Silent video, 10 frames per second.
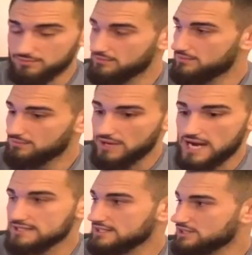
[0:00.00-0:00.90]

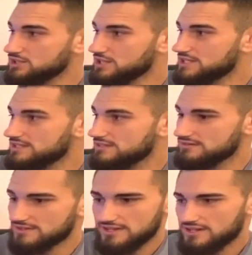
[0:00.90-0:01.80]
boxing treats,
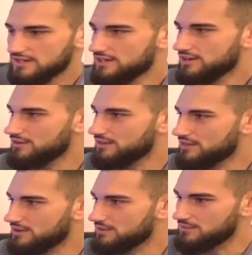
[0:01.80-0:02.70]

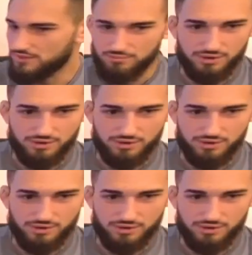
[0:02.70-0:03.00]
the